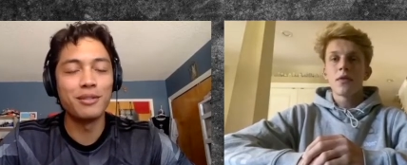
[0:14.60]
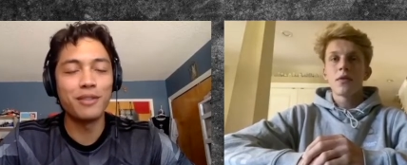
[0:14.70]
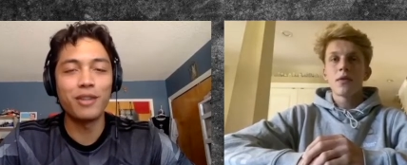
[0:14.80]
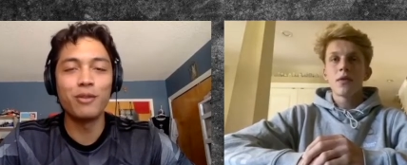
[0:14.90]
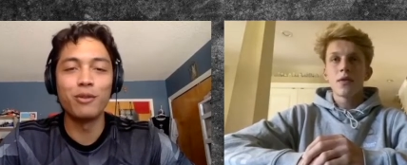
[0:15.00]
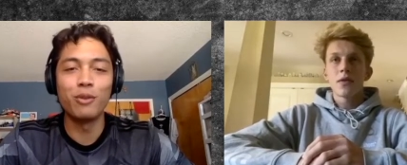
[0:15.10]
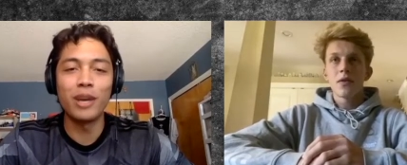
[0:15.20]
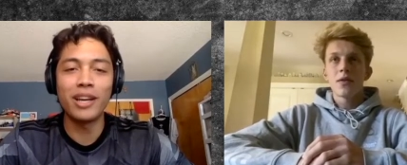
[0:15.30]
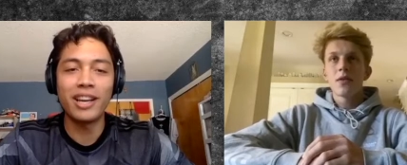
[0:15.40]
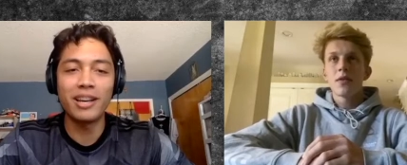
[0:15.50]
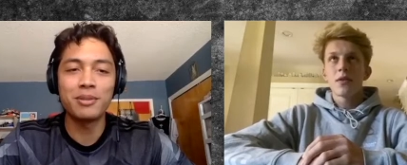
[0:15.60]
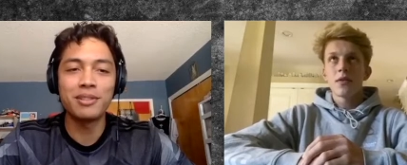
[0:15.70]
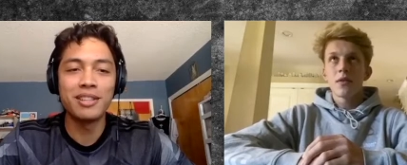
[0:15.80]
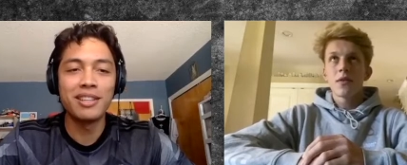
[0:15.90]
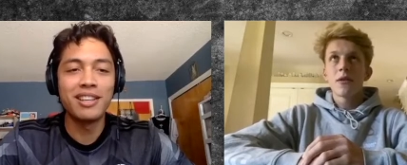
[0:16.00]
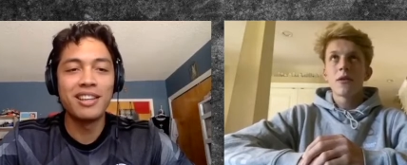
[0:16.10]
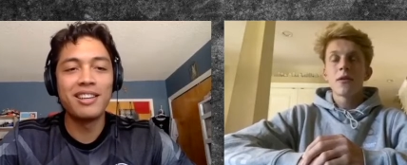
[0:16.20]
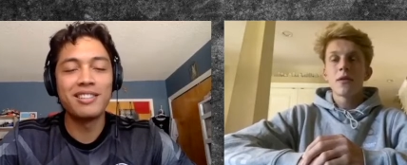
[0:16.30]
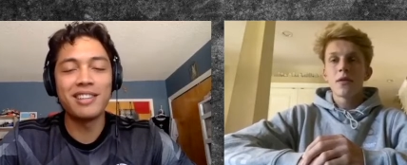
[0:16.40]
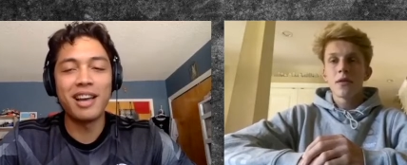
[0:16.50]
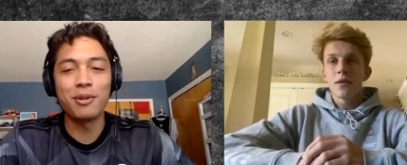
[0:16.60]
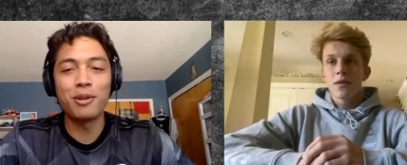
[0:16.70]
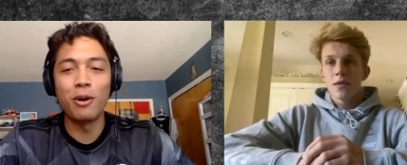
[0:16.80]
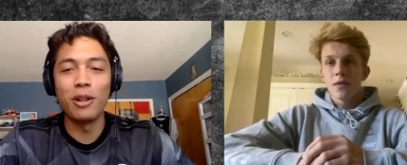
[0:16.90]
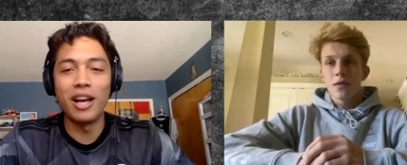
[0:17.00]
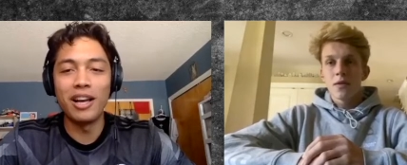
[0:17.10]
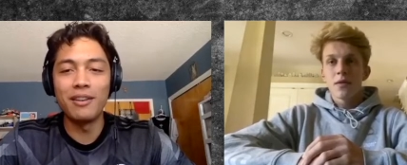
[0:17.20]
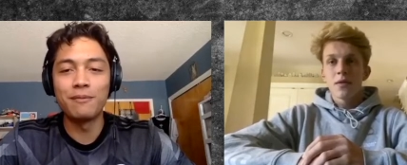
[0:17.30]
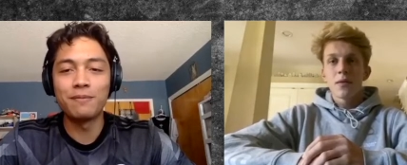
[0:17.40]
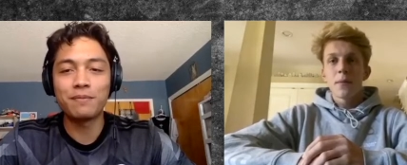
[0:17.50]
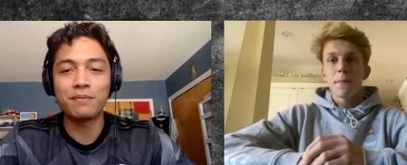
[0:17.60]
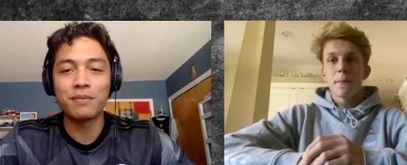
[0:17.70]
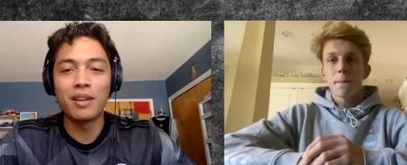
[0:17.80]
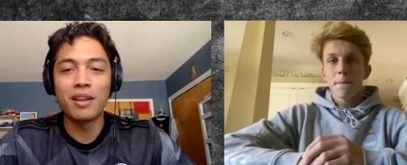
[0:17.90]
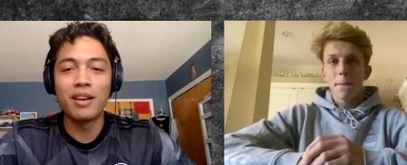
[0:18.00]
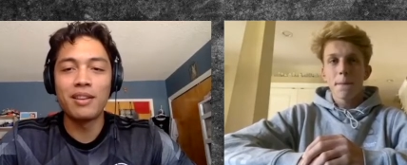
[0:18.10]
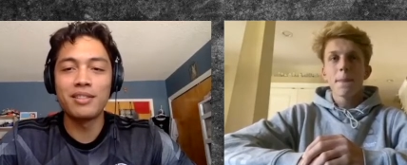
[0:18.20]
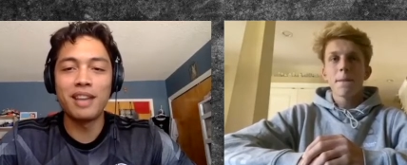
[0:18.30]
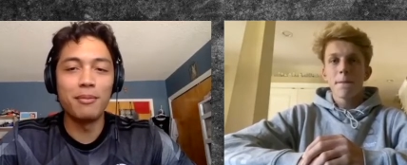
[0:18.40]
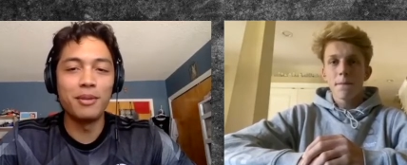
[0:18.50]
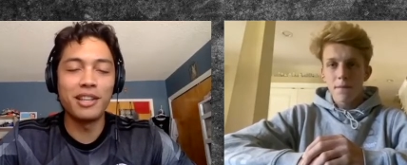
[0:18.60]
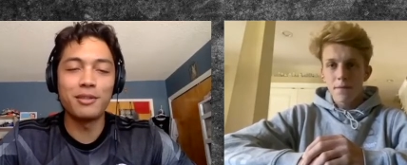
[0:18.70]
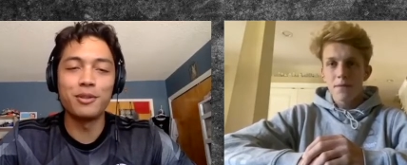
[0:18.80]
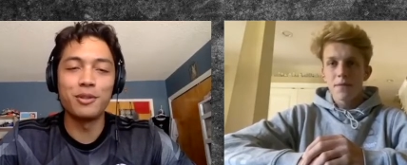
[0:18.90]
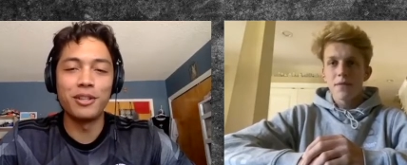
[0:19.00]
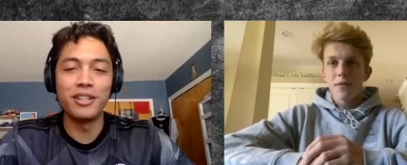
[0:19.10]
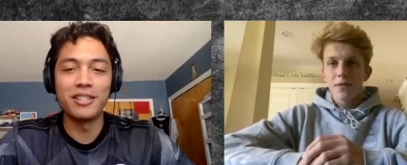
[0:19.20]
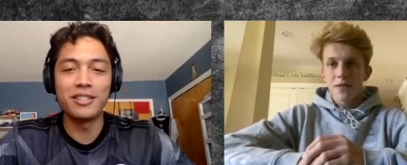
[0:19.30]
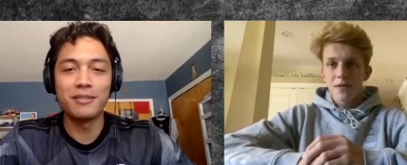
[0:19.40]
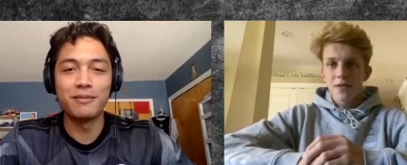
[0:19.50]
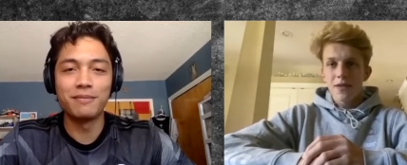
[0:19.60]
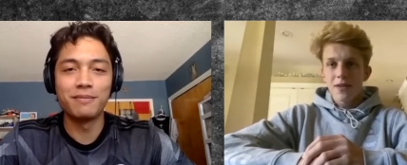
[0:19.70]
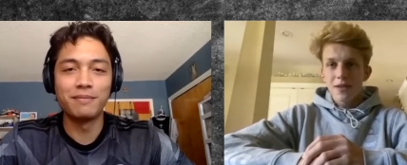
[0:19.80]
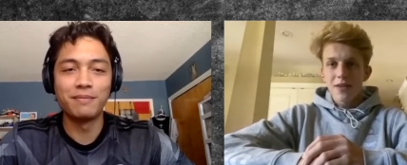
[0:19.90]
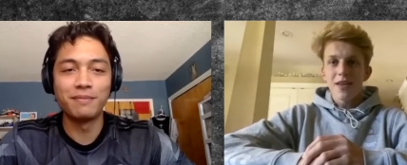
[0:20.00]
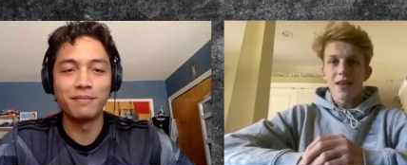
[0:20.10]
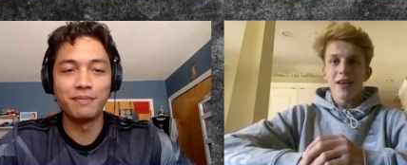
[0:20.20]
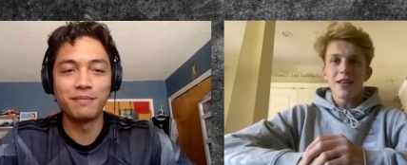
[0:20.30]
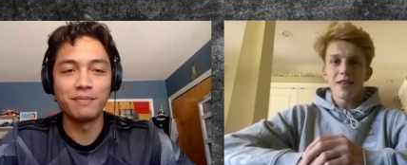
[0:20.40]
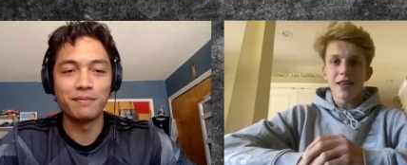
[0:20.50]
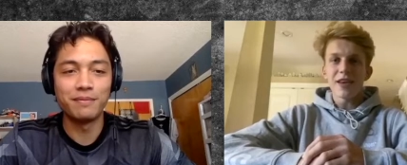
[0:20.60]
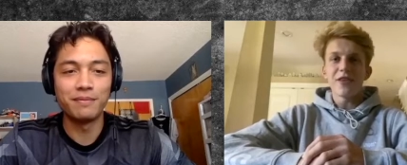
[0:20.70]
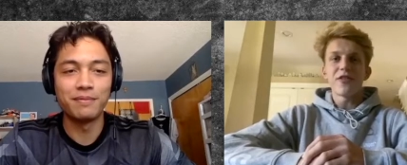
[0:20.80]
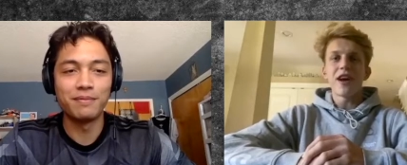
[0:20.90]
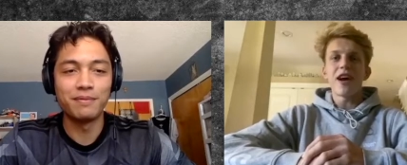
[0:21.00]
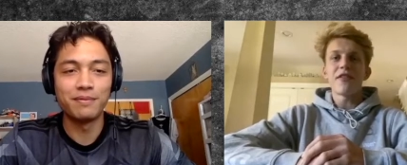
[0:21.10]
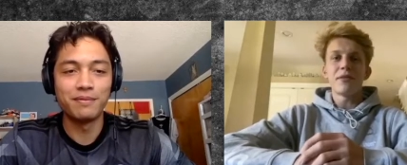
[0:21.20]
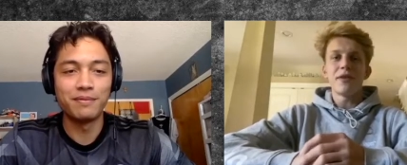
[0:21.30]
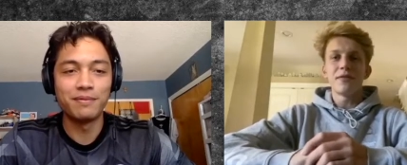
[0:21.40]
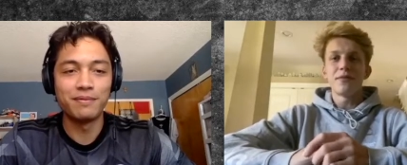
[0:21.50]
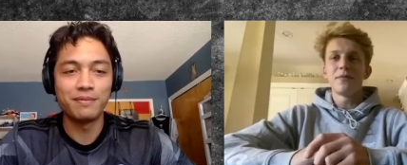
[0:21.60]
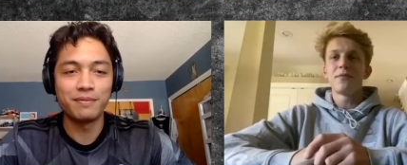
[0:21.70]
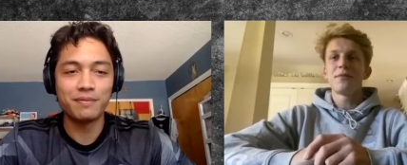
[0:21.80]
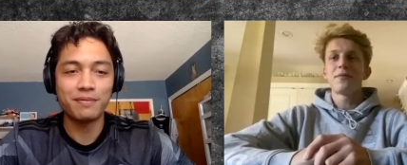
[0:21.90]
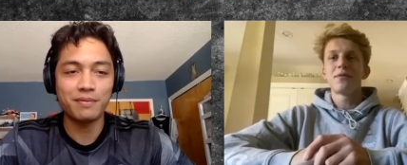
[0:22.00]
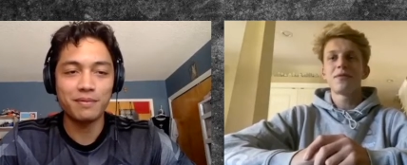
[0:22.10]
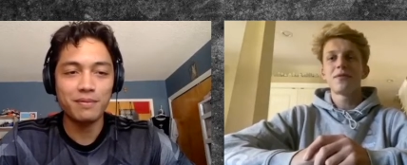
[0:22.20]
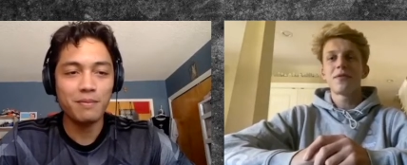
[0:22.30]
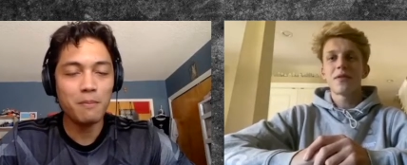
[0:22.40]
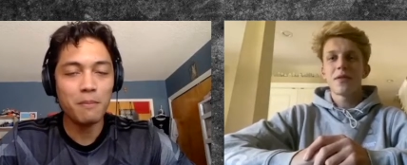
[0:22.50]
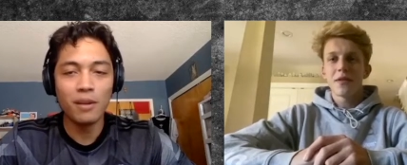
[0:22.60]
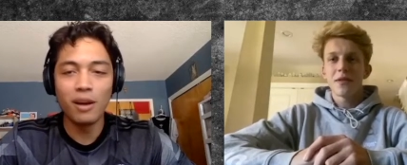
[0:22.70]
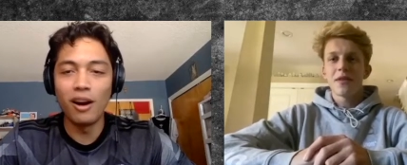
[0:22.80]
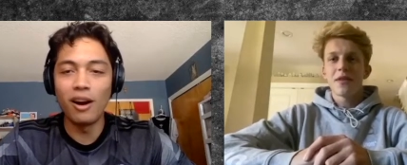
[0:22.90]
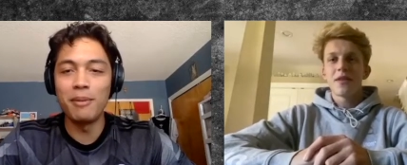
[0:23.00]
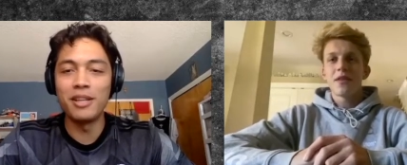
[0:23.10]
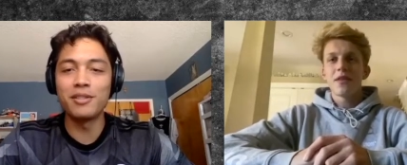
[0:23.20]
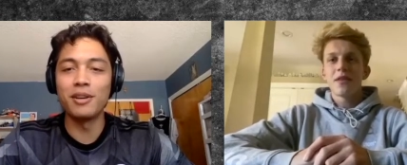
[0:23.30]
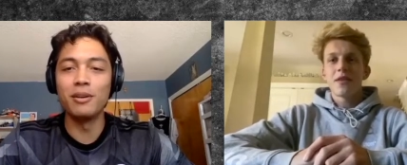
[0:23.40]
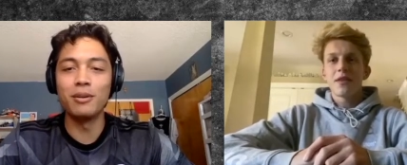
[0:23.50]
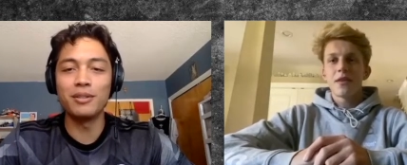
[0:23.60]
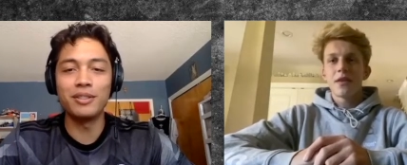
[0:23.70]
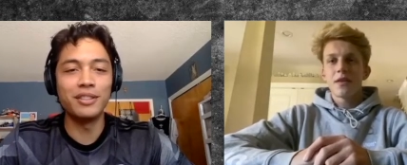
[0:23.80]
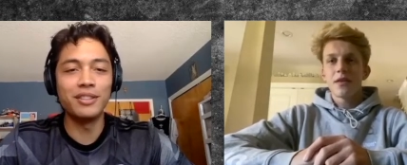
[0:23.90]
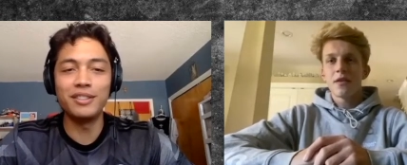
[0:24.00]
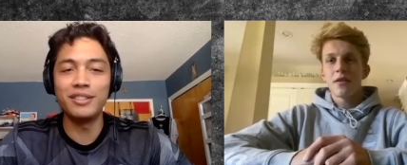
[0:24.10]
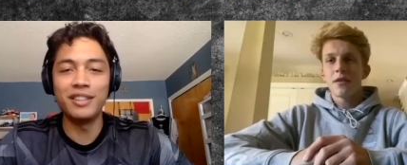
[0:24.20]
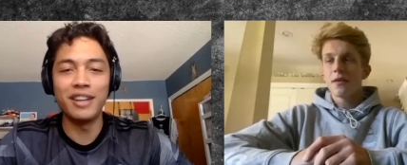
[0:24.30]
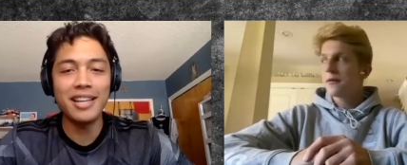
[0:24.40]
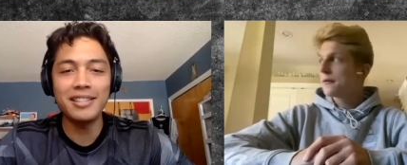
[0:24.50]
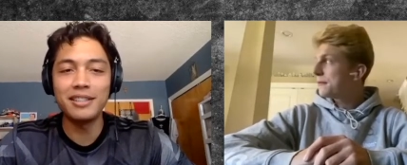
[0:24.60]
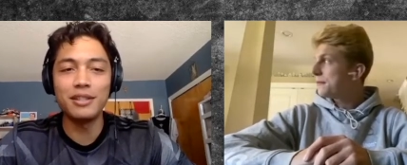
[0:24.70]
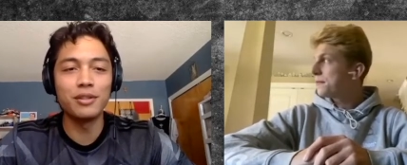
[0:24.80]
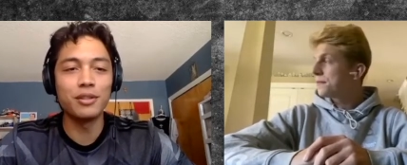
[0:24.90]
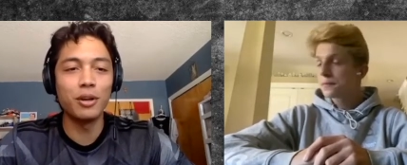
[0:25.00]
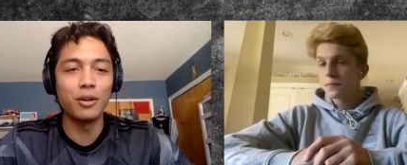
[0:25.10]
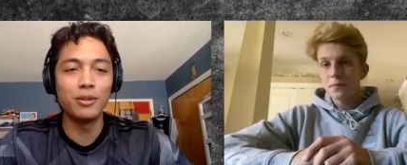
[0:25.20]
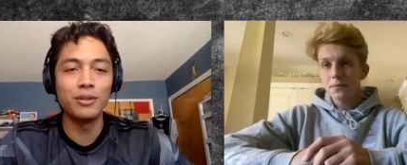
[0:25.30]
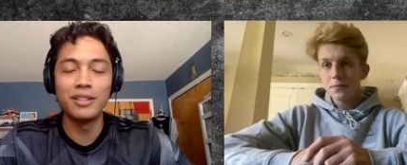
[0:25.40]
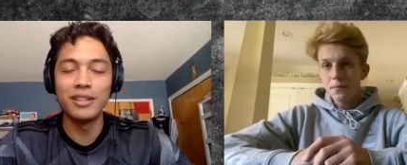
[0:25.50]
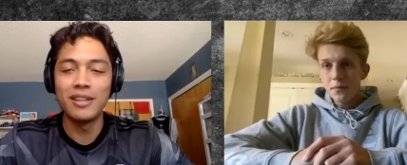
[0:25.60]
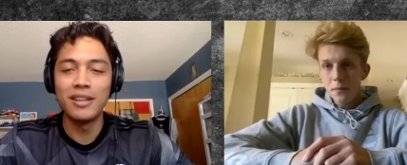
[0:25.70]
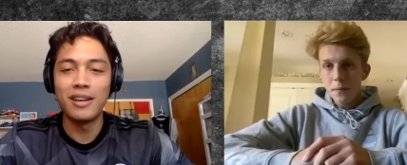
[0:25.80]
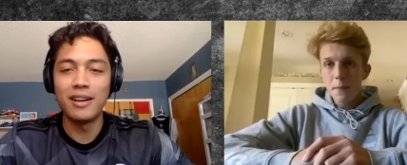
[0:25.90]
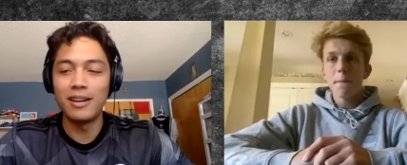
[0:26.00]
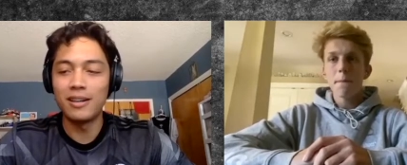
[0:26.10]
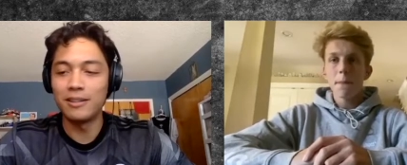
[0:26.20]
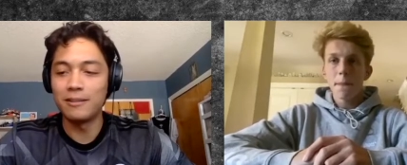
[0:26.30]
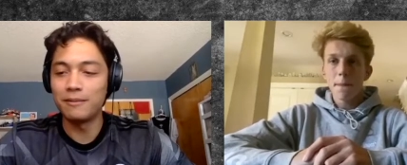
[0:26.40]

Speaker 1: Vancouver Whitecaps, Simon Colyn. Simon, thanks for joining us.
Speaker 2: Thank you for having me.
Speaker 1: All right, man. So you're 18 years old. Uh,